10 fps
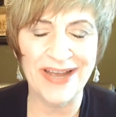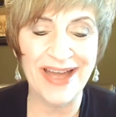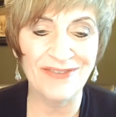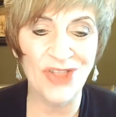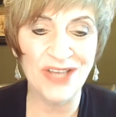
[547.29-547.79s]
I
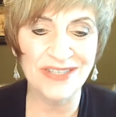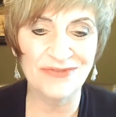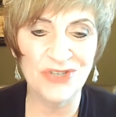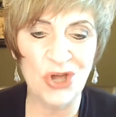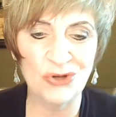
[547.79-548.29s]
have lots
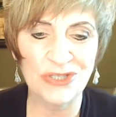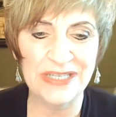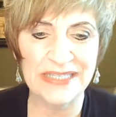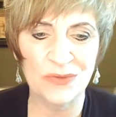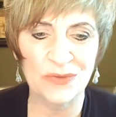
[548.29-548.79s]
of notes
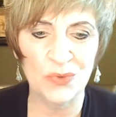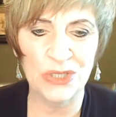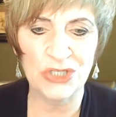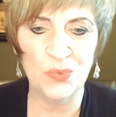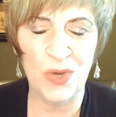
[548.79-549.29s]
because I really
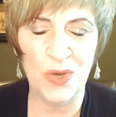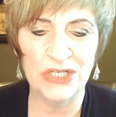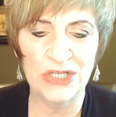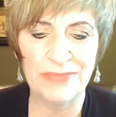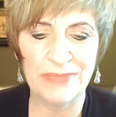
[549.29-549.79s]
just wanted
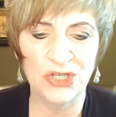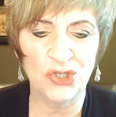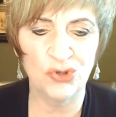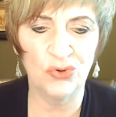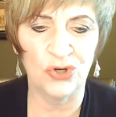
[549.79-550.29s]
to make
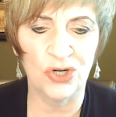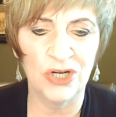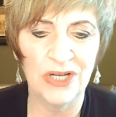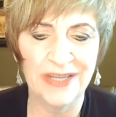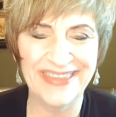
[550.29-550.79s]

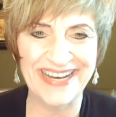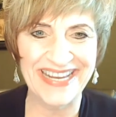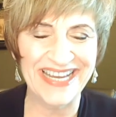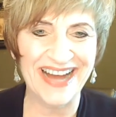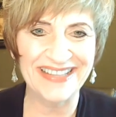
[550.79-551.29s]
sure that I
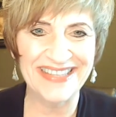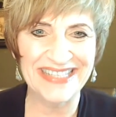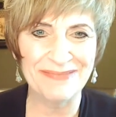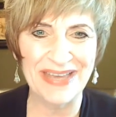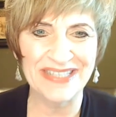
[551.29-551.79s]
got
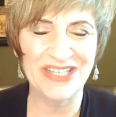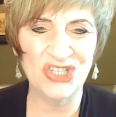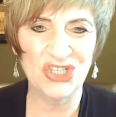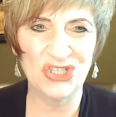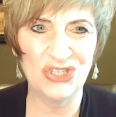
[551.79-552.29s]
this
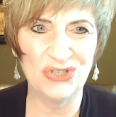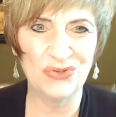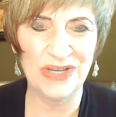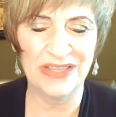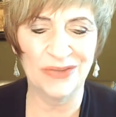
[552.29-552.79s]
message to
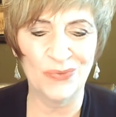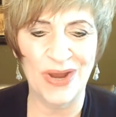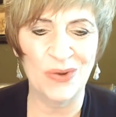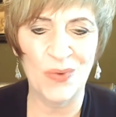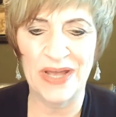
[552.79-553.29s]
you in the
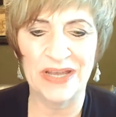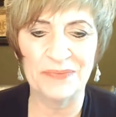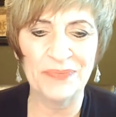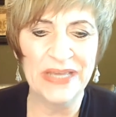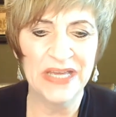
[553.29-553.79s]
right way.